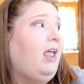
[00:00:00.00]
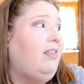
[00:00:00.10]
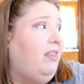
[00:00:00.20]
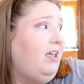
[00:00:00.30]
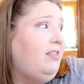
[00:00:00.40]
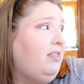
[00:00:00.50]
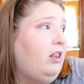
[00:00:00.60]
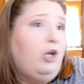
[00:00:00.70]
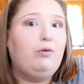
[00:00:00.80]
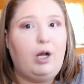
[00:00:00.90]
Then the
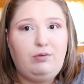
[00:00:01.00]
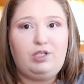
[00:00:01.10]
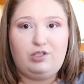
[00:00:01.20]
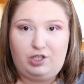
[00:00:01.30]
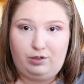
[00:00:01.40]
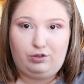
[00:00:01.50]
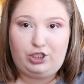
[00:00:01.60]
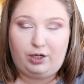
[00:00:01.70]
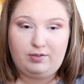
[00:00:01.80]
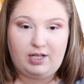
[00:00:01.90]
La Rosa's dude
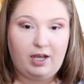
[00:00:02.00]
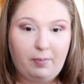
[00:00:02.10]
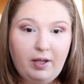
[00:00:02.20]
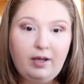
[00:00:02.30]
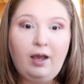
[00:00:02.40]
shows up.